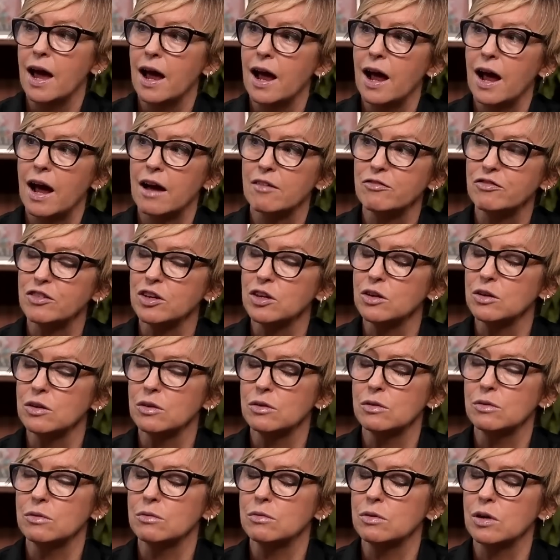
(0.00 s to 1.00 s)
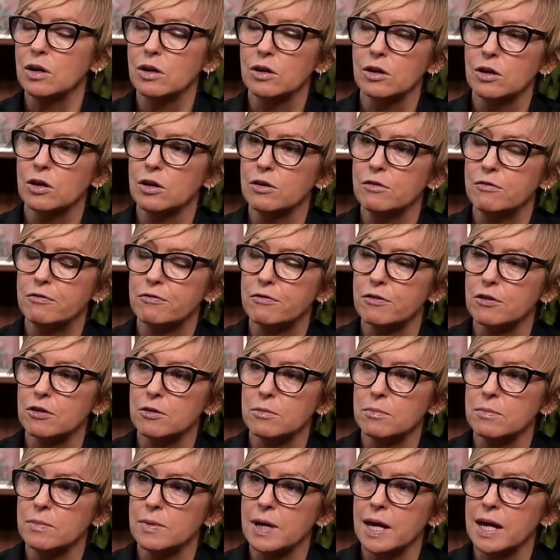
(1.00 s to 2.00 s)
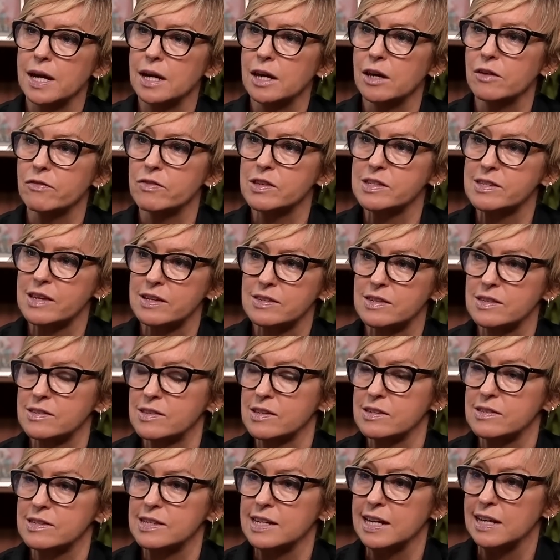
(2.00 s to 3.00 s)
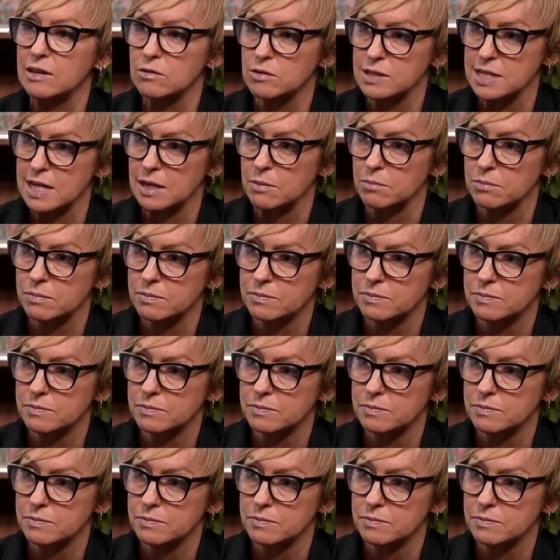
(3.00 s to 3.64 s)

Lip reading: Have you heard from any of the Sussex's legal team?